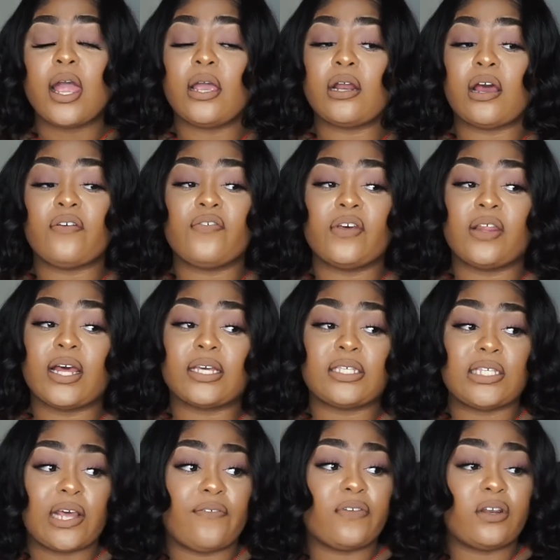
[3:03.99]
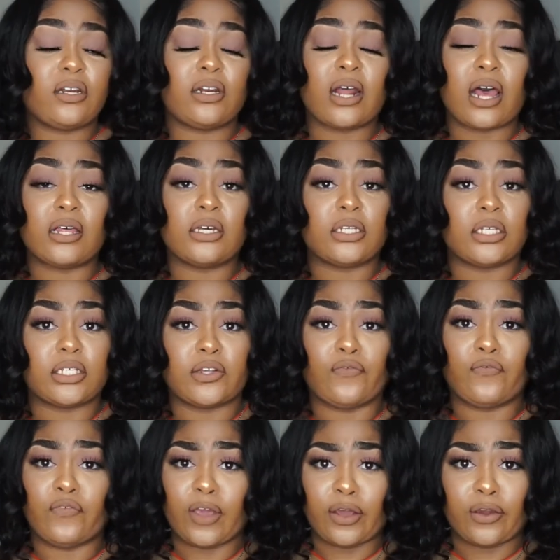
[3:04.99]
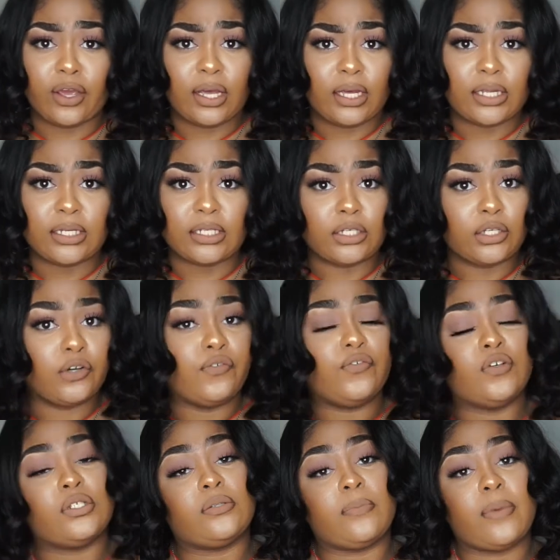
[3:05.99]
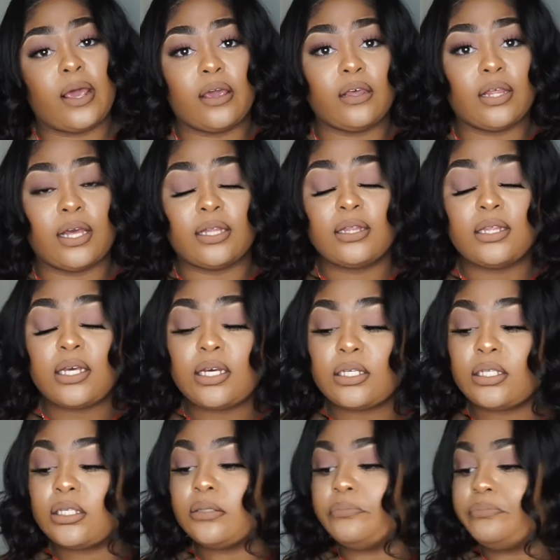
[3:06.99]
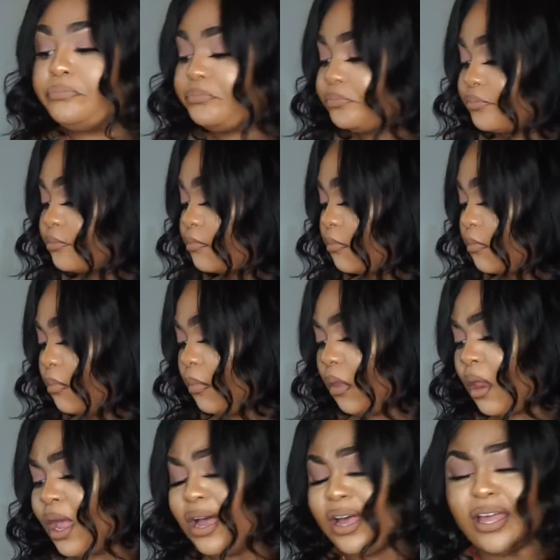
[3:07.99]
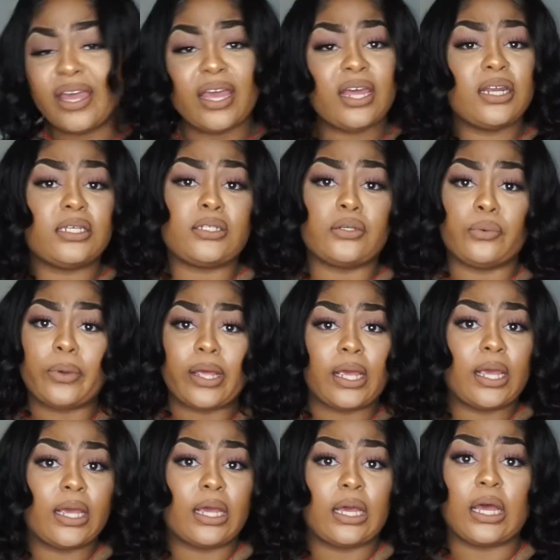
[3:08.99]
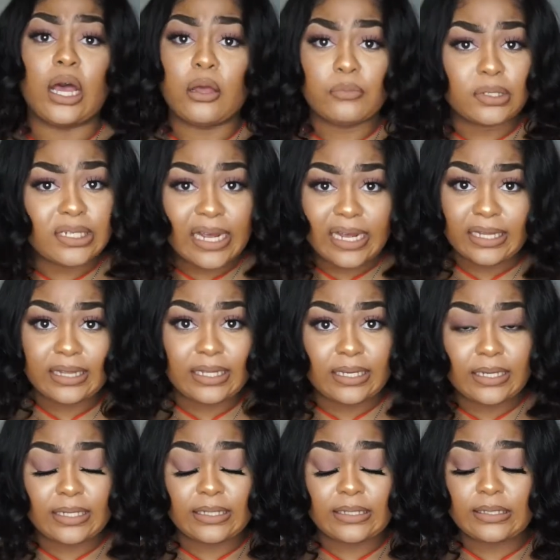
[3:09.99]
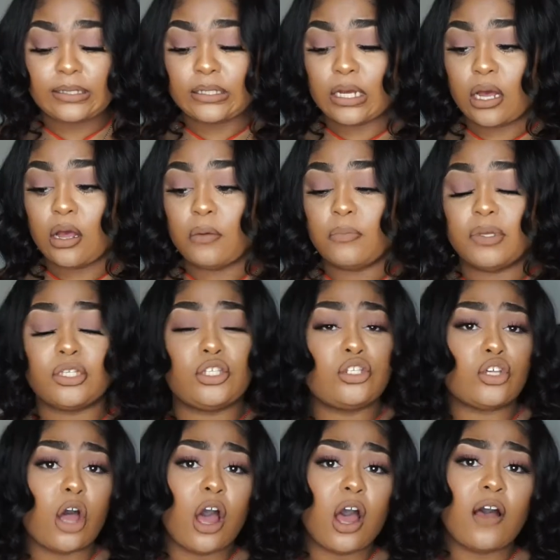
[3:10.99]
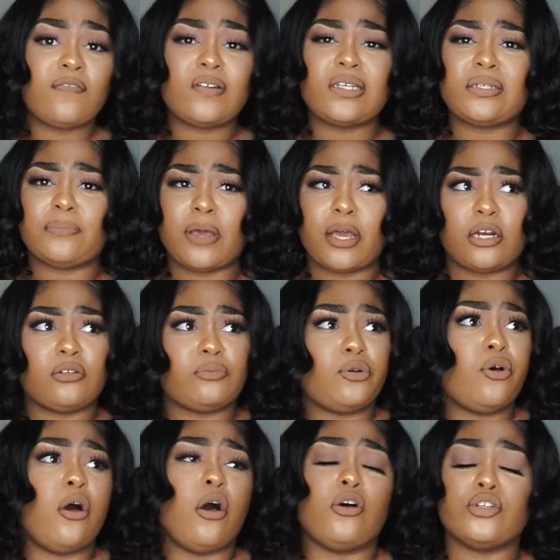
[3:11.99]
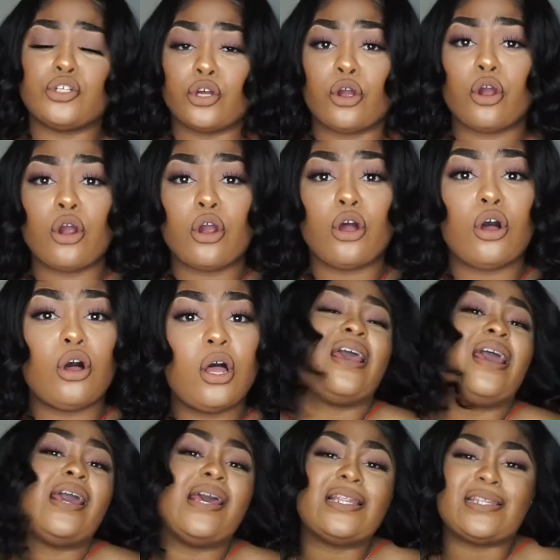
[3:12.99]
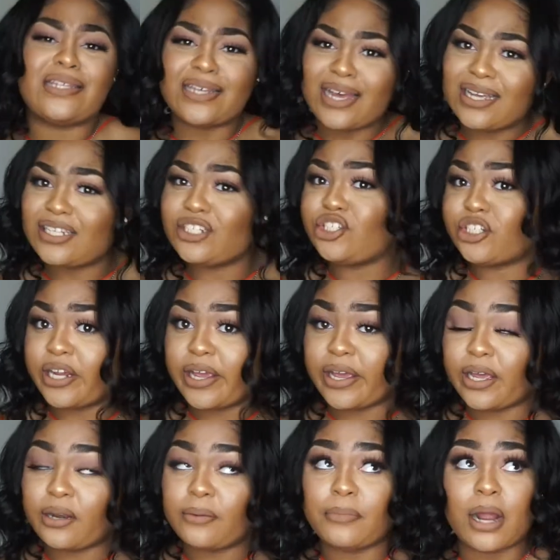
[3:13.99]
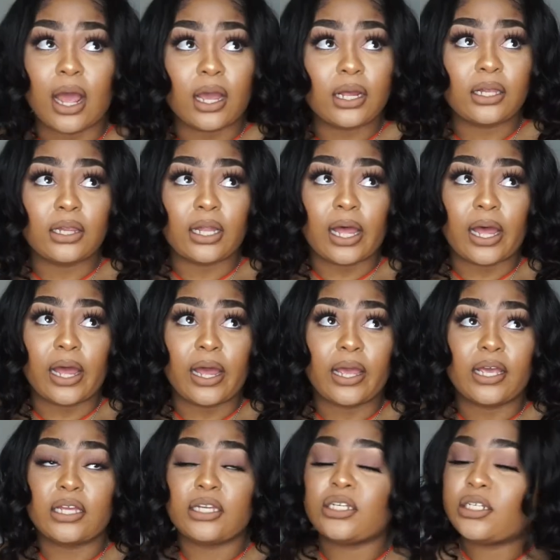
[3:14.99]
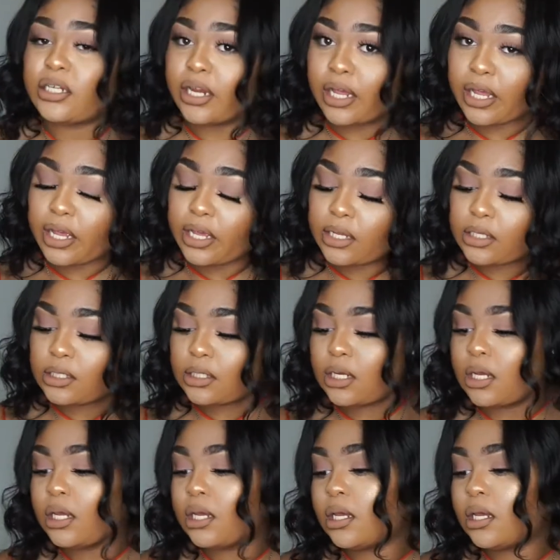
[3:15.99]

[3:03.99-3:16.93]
And I feel like $70 is a very good deal for some hair like this. Again, it's a wig. It comes like this. It's soft, it's manageable, holds a curl. It does shed, not gonna lie, it sheds.